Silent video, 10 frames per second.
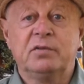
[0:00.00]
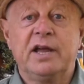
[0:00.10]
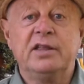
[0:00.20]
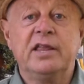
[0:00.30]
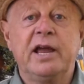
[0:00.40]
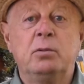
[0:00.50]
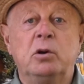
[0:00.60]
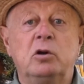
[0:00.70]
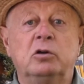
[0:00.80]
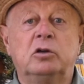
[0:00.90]
and they
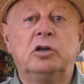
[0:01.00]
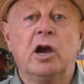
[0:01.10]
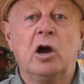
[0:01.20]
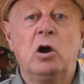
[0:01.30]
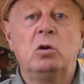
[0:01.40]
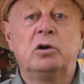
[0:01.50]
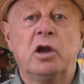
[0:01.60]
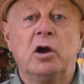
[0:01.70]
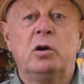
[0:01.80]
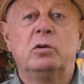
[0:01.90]
will
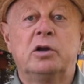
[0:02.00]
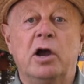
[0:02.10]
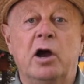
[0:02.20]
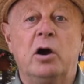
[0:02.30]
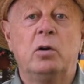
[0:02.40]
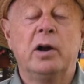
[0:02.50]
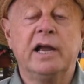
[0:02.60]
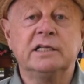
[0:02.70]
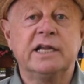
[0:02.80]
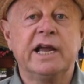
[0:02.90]
go
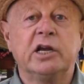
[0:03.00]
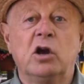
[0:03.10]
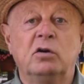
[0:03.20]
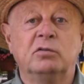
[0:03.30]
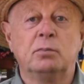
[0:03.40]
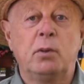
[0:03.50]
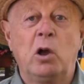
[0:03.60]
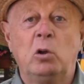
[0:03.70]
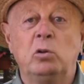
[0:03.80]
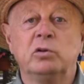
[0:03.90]
and take over
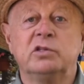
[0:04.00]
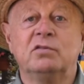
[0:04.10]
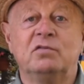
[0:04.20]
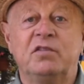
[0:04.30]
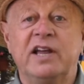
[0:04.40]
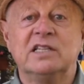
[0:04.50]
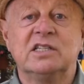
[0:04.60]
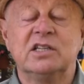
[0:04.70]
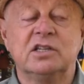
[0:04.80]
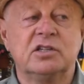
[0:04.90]
poles and
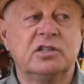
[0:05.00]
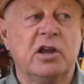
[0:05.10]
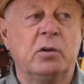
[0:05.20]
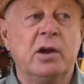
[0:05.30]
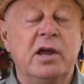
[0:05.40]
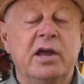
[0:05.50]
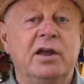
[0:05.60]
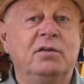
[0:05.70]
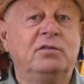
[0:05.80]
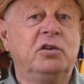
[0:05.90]
fences. So
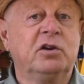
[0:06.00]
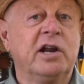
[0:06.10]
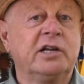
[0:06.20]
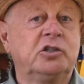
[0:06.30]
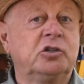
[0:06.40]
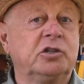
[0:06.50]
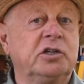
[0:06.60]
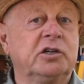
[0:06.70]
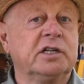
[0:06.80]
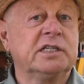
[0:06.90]
if you're not sure
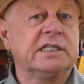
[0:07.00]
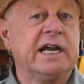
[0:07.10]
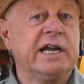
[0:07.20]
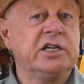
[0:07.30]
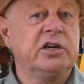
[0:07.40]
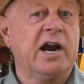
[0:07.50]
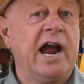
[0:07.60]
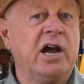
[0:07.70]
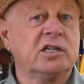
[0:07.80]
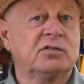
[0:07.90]
you're going to stay in your
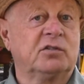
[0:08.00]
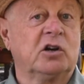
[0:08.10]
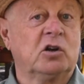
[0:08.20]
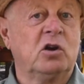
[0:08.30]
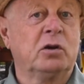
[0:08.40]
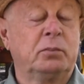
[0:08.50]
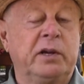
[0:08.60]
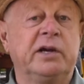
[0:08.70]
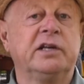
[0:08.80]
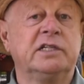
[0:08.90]
house for a long
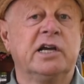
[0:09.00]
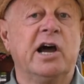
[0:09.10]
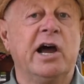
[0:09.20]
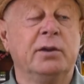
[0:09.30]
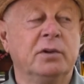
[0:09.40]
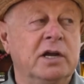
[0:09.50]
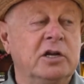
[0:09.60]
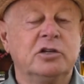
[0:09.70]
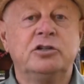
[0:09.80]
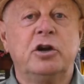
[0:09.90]
period of time,
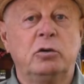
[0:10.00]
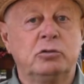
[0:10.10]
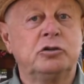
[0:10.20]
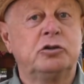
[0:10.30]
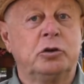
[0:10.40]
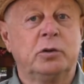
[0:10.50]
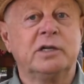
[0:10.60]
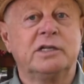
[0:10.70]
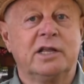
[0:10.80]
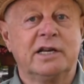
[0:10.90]
don't do
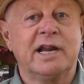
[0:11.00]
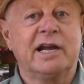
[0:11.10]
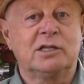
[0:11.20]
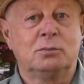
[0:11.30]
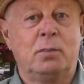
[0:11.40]
it to the next